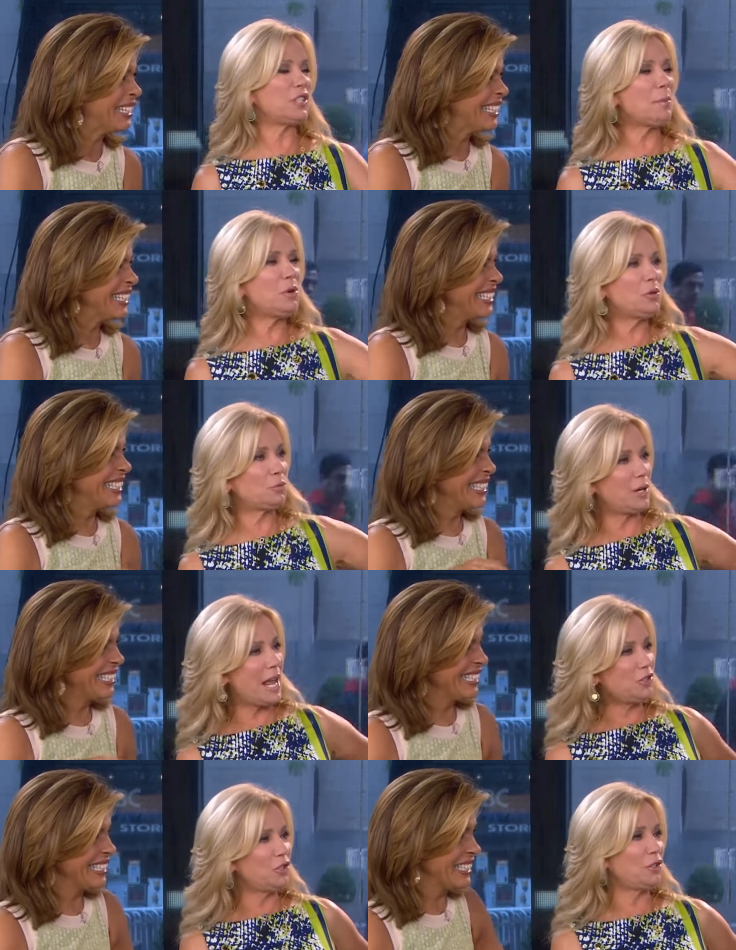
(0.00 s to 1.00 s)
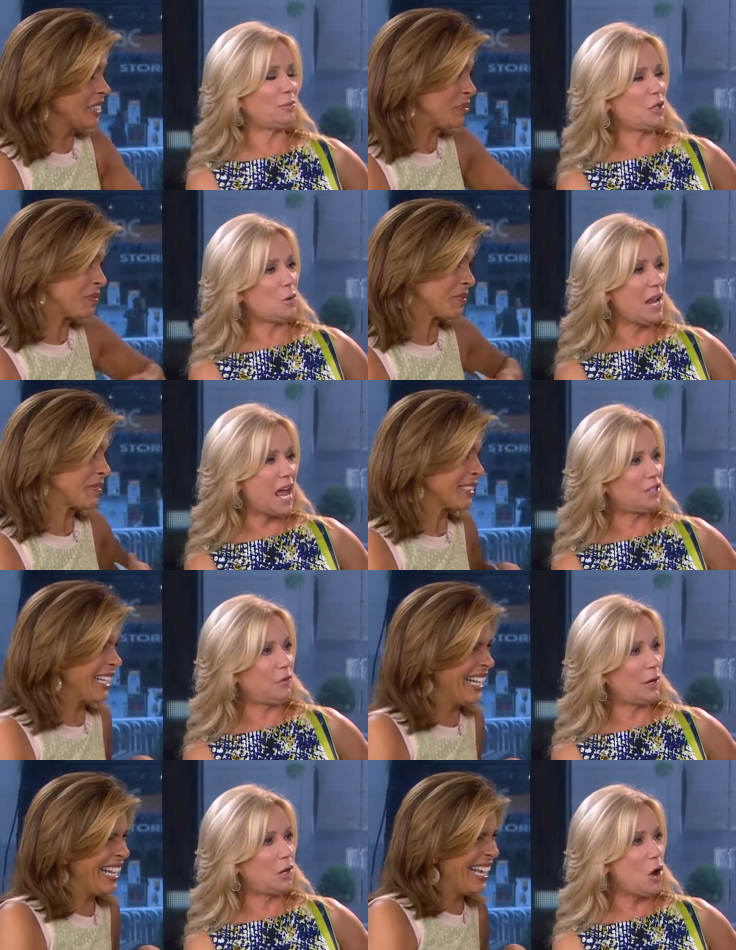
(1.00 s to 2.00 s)
Speaker 1: For somebody whose relationships don't
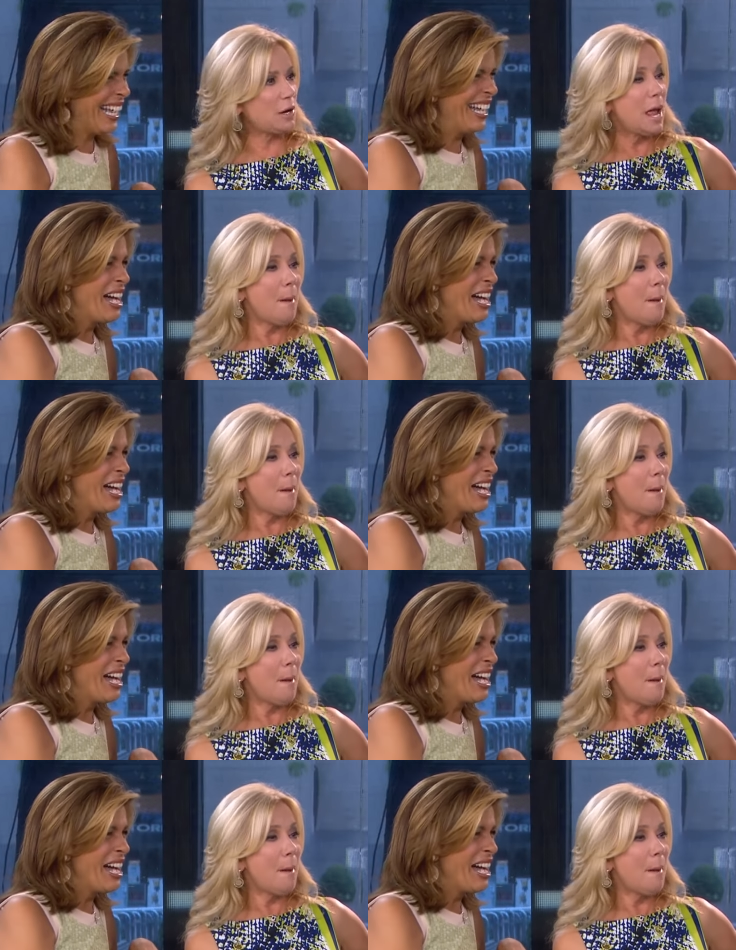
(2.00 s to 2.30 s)
last very long,